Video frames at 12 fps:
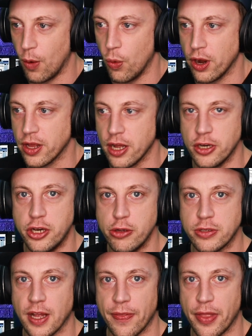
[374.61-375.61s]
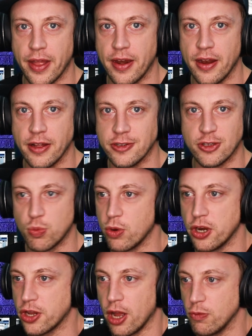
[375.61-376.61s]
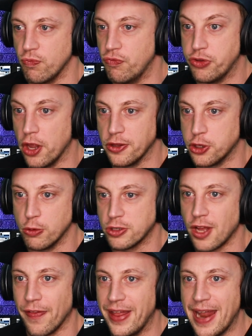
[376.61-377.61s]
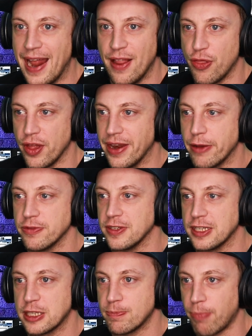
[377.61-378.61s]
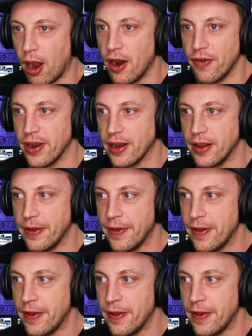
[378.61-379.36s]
I want to go do something. I just want to go do something, anything. That was inspiring.